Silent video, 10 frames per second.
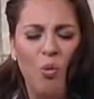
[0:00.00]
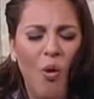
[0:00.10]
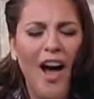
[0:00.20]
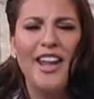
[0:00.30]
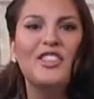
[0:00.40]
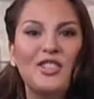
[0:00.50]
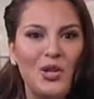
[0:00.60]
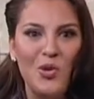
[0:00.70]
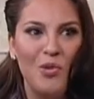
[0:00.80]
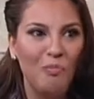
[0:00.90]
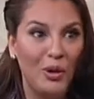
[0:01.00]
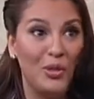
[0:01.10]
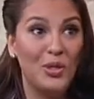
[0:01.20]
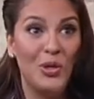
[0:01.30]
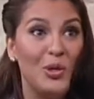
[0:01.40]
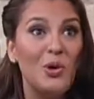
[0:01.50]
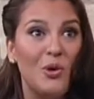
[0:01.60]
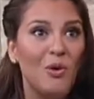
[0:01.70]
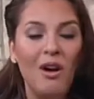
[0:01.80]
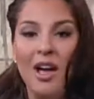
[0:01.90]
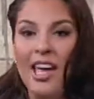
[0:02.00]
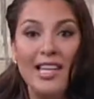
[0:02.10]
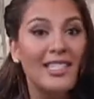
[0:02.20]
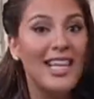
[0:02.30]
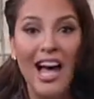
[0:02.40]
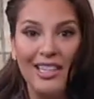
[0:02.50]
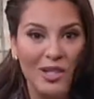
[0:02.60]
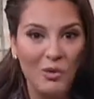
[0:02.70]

wanted to pursue exactly